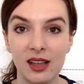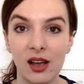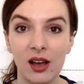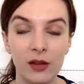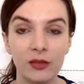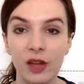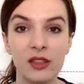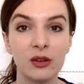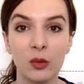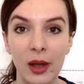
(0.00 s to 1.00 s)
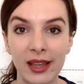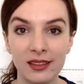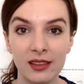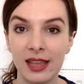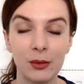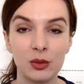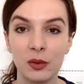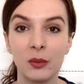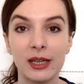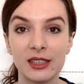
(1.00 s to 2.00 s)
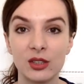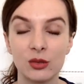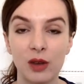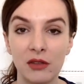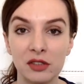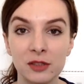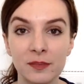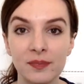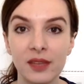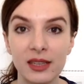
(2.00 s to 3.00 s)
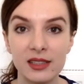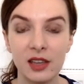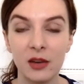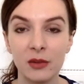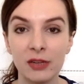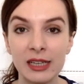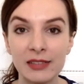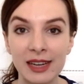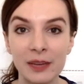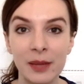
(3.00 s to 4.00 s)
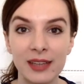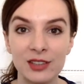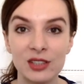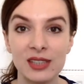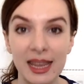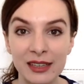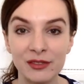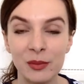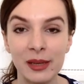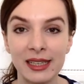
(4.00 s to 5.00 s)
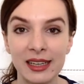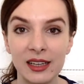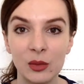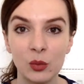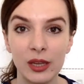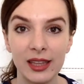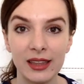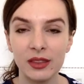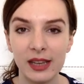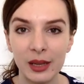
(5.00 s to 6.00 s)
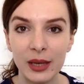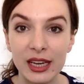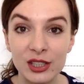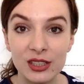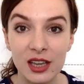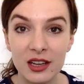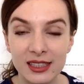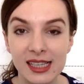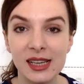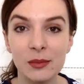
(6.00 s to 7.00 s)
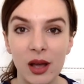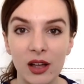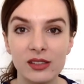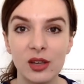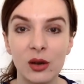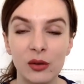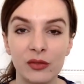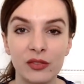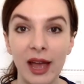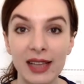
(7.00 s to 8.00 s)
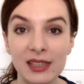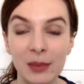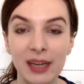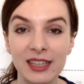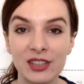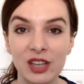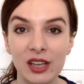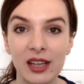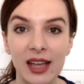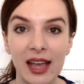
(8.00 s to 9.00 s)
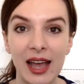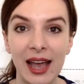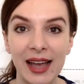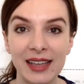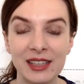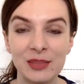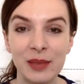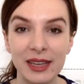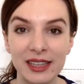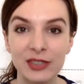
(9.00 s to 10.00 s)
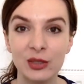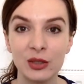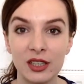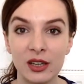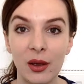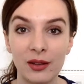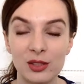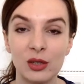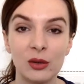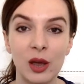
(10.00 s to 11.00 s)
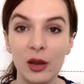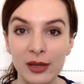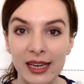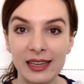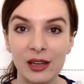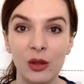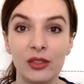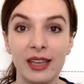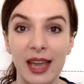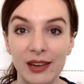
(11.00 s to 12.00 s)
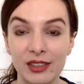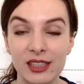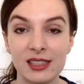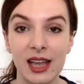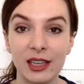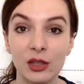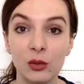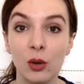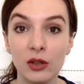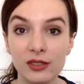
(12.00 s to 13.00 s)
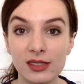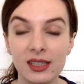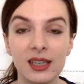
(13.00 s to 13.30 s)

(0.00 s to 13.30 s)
are further away than they would be willing to travel. So I really recommend just getting familiar with the location targeting part of Ads Manager and making sure that you know how to hone in on the areas that you want.